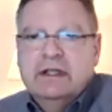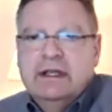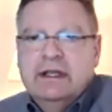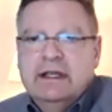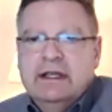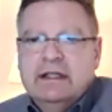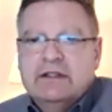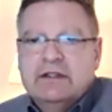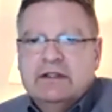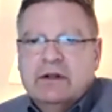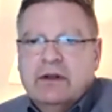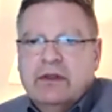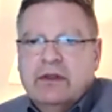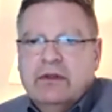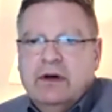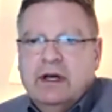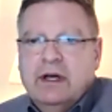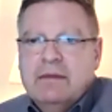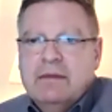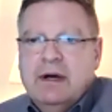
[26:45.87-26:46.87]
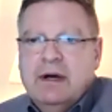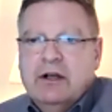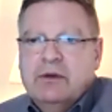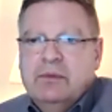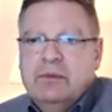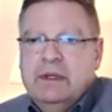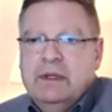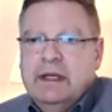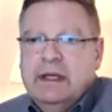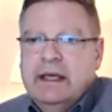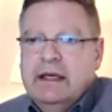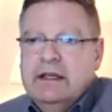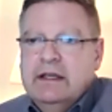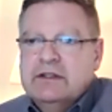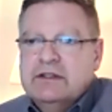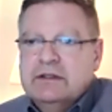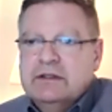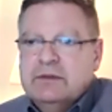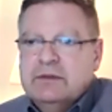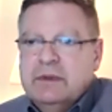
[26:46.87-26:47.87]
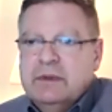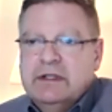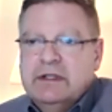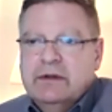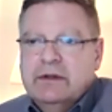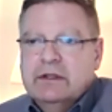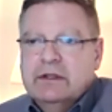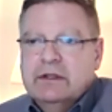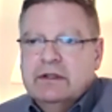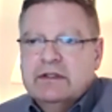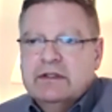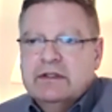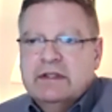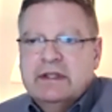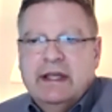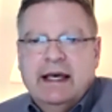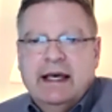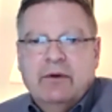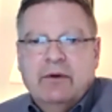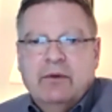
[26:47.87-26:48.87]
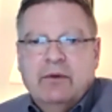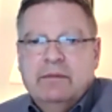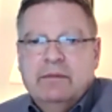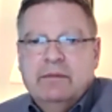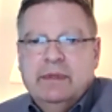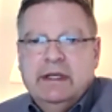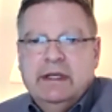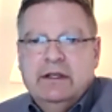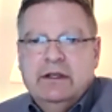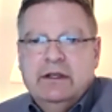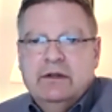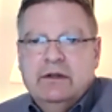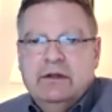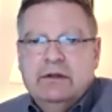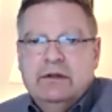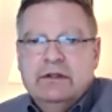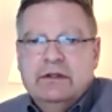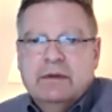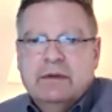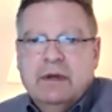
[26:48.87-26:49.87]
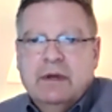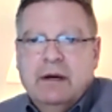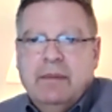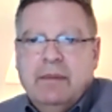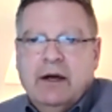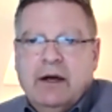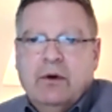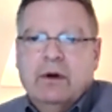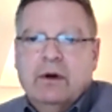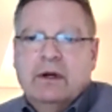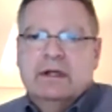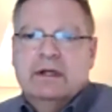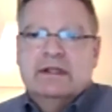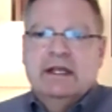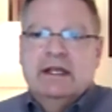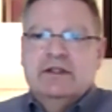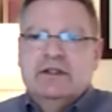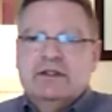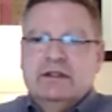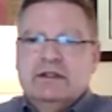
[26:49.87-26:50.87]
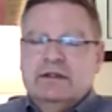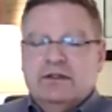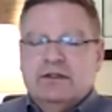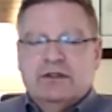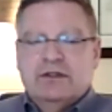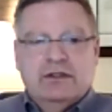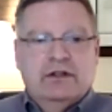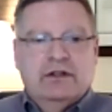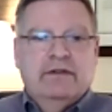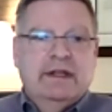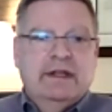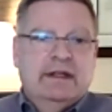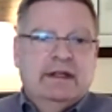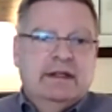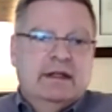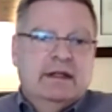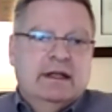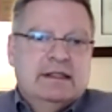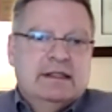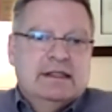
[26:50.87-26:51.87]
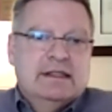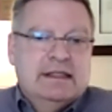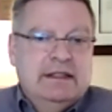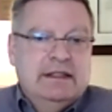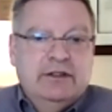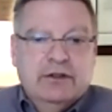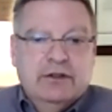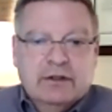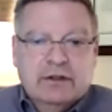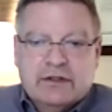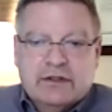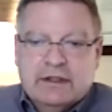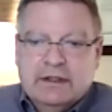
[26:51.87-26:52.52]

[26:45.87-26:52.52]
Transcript: Is there a thought about communications materials that would be used by organizations serving seniors?